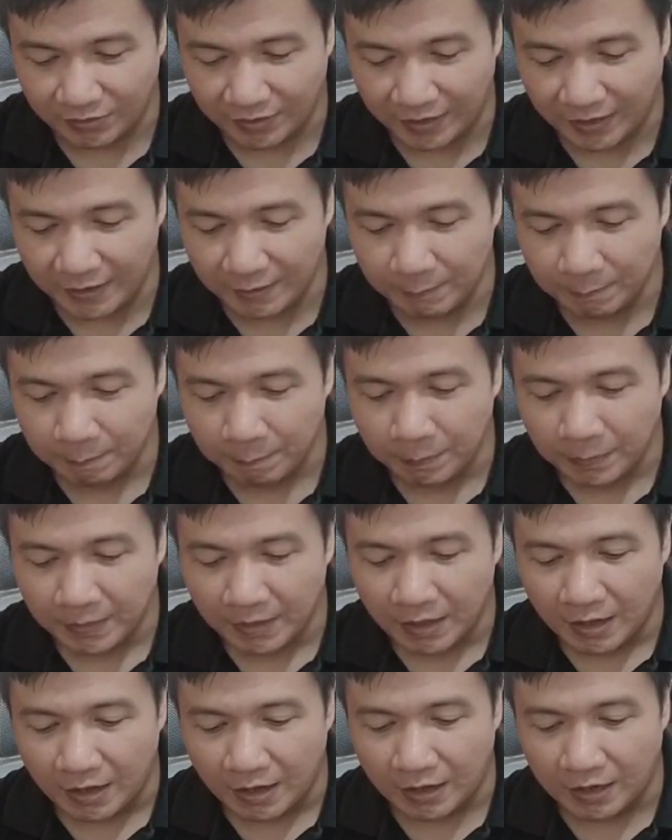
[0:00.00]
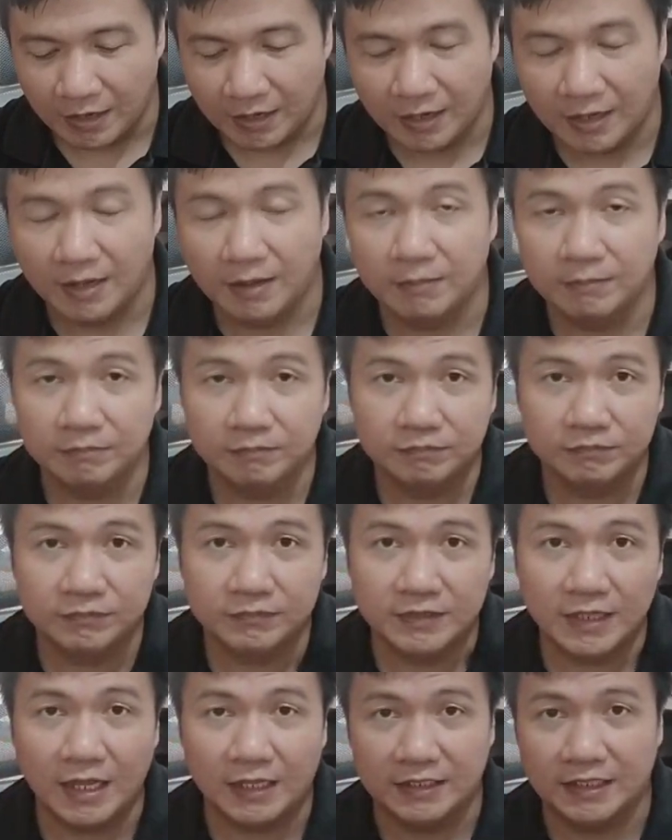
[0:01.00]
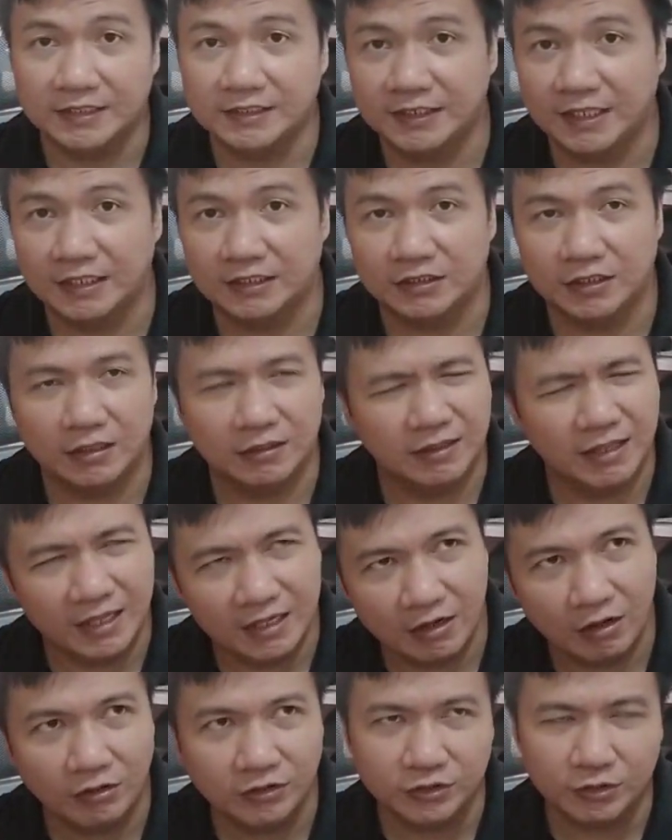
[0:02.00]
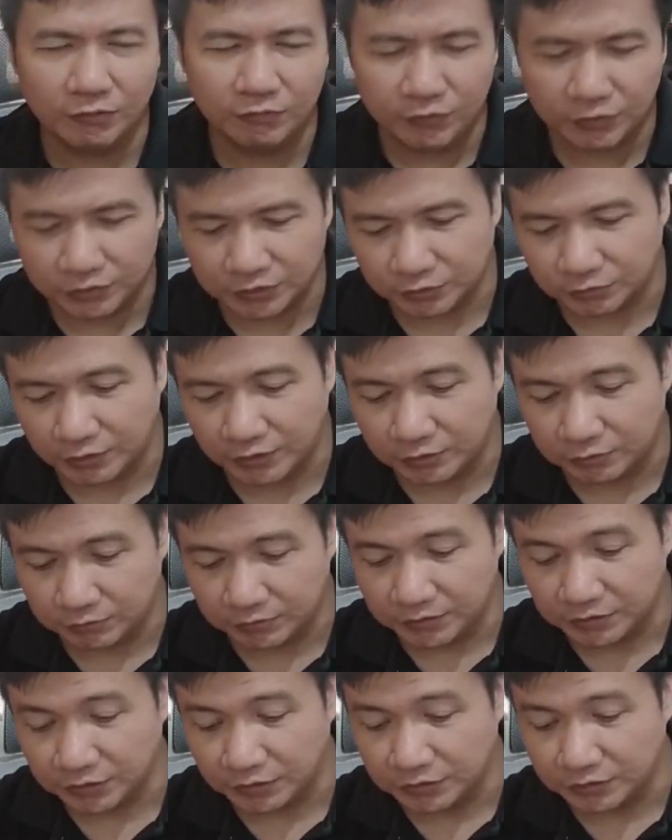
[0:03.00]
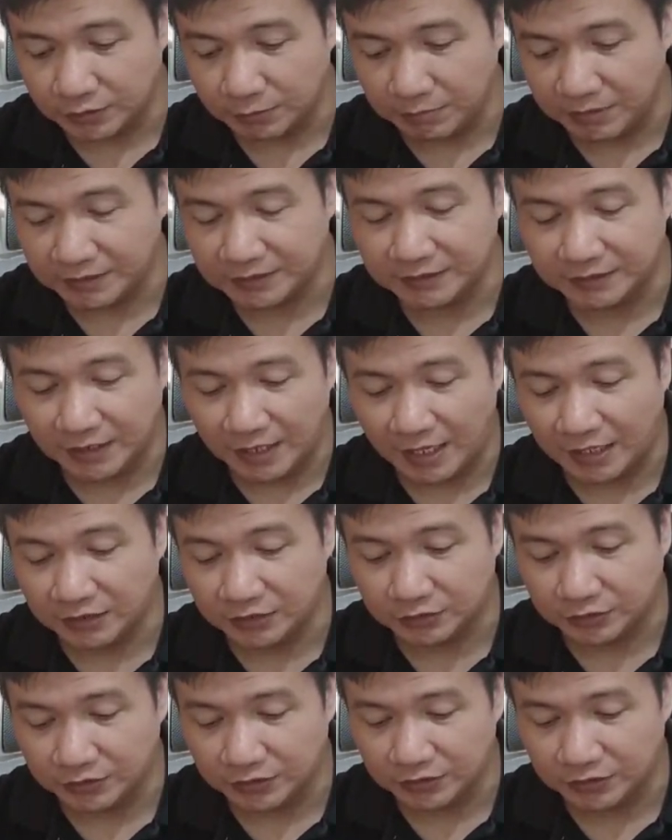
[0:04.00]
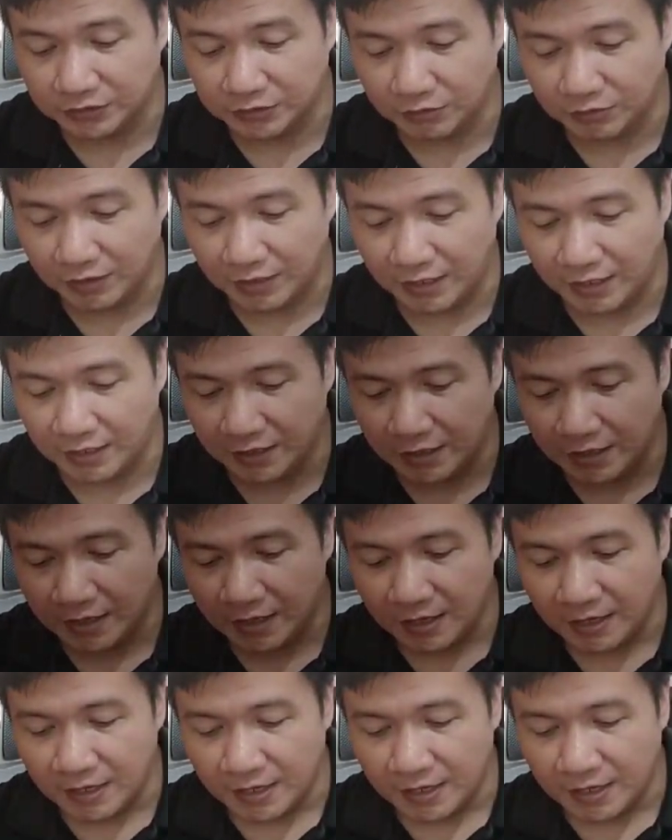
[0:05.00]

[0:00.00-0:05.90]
okay? Yeah, that's it. And also, of course, try to research the best answers, okay?